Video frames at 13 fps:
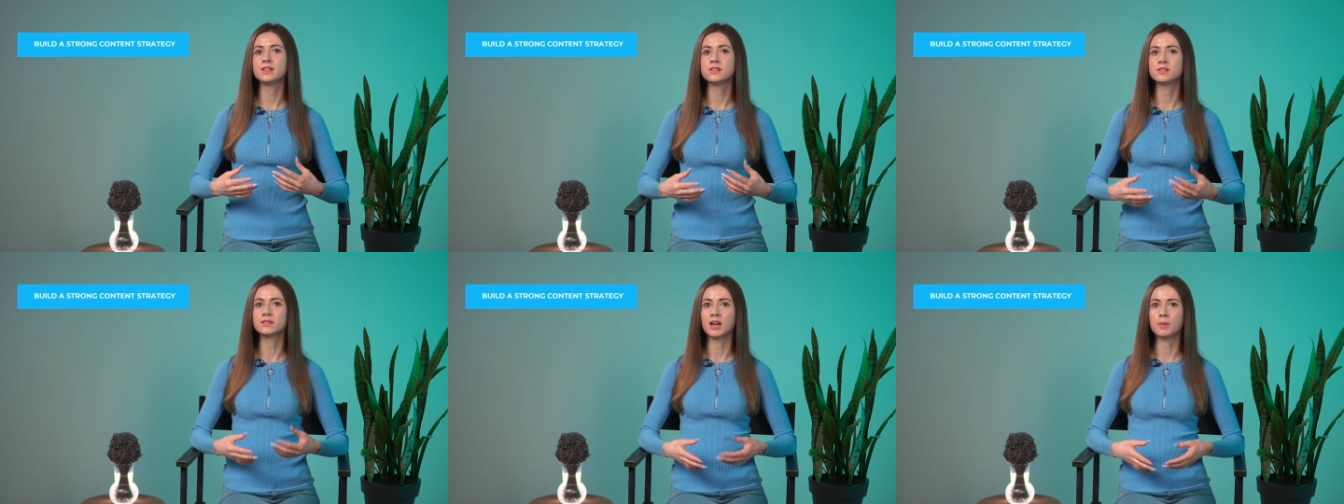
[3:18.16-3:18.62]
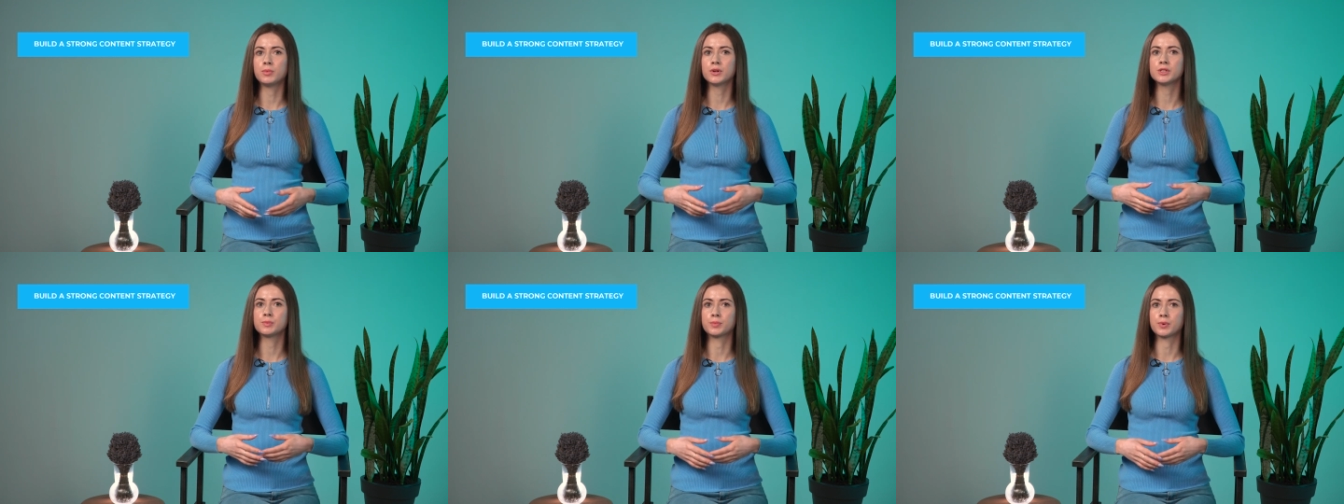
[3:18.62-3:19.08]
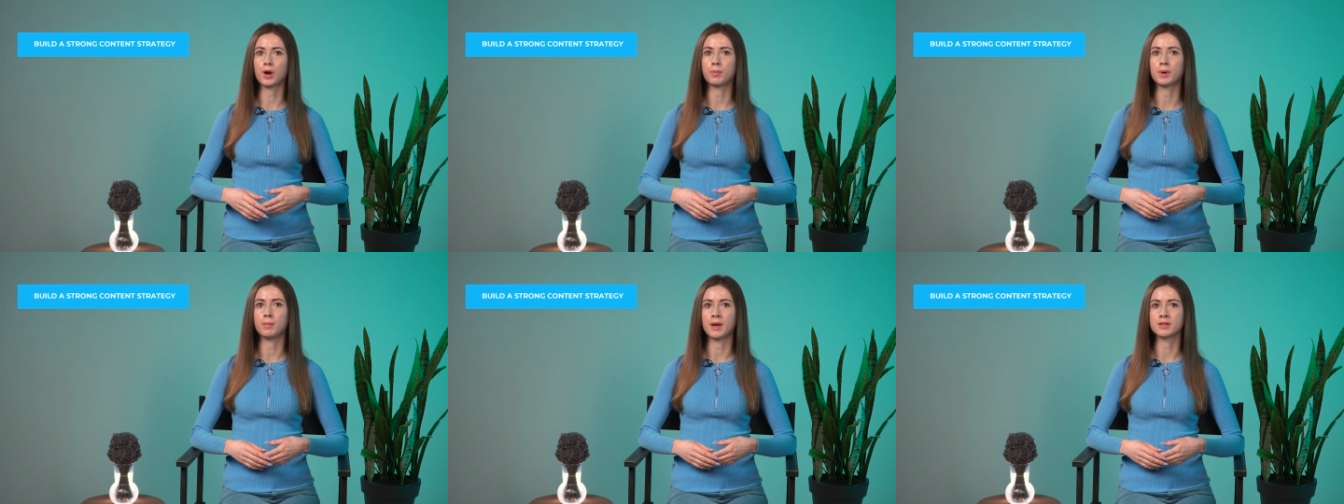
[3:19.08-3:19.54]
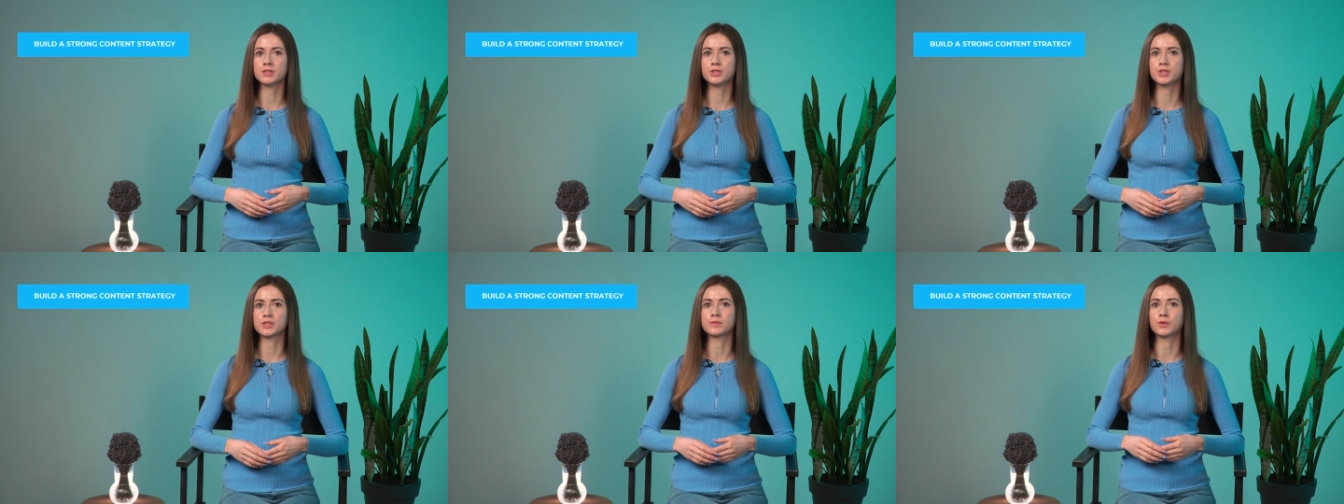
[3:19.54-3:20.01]
and elaborate proper
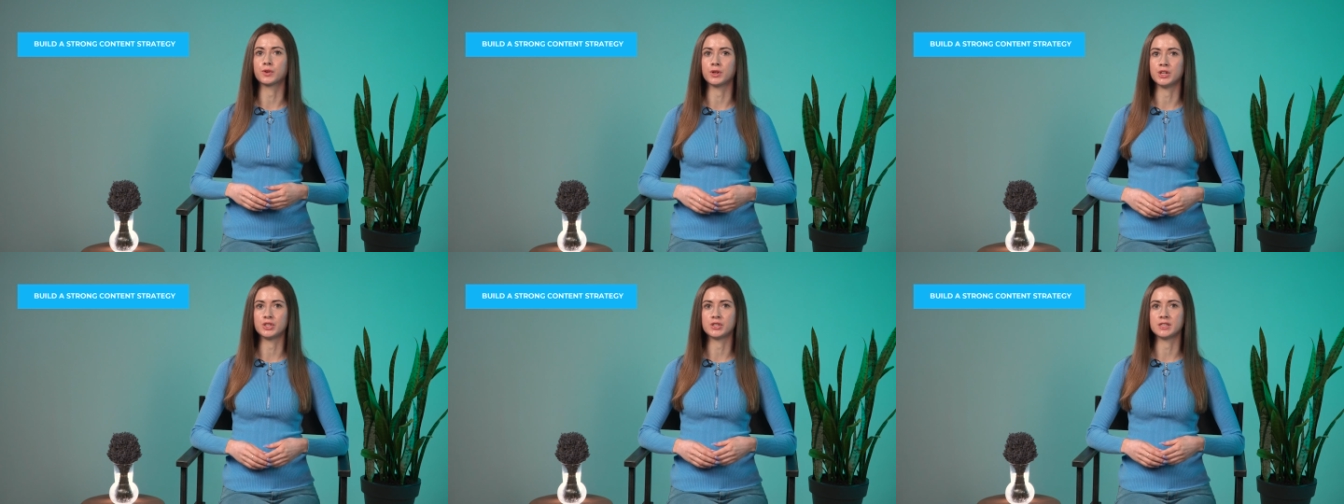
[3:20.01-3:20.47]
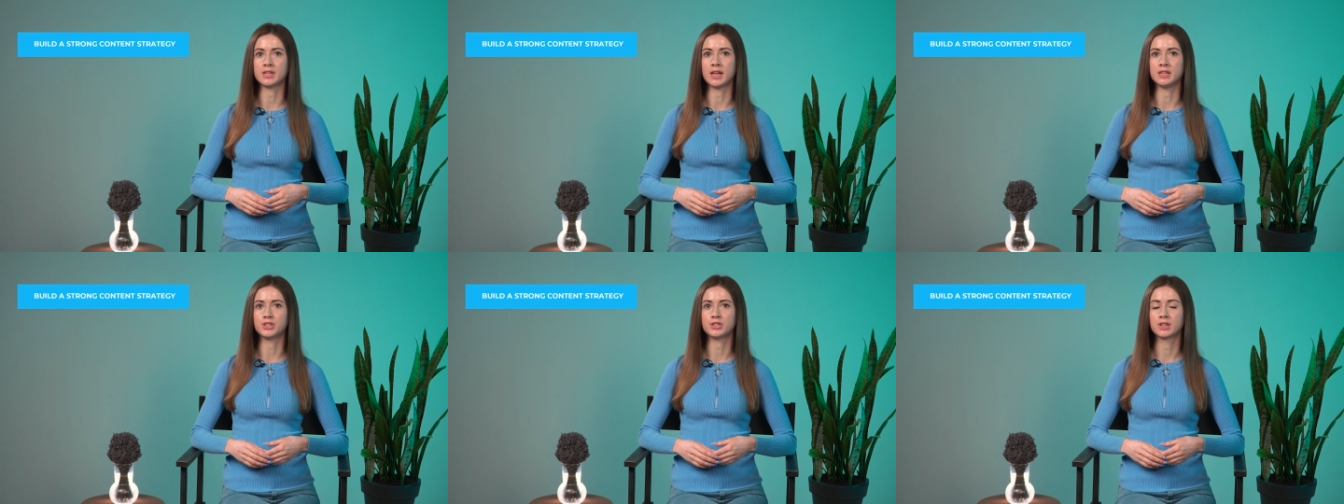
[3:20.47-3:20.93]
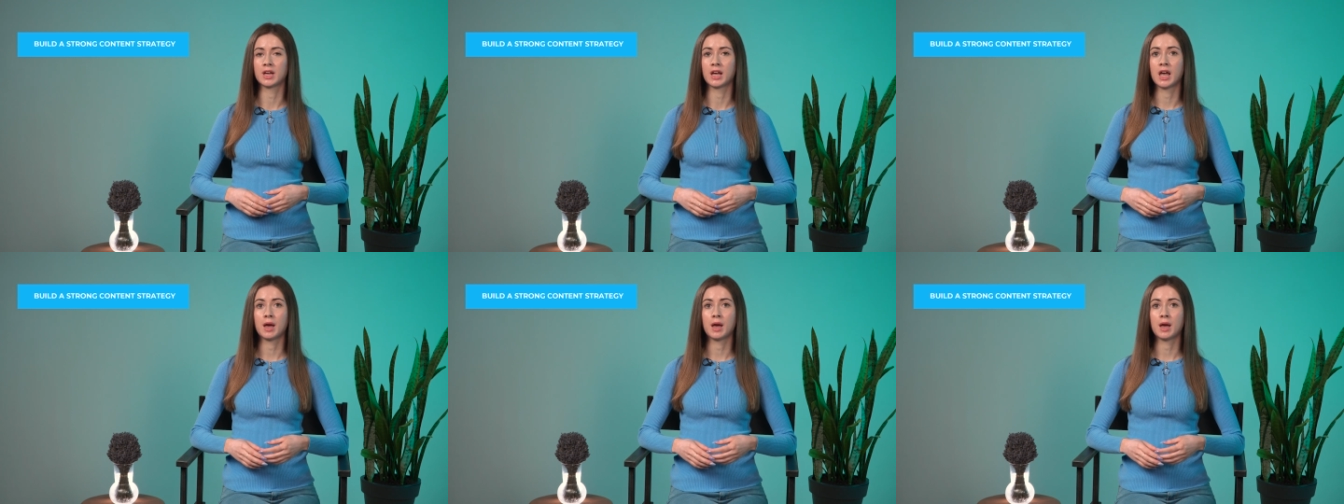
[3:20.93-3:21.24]
messages for each stage.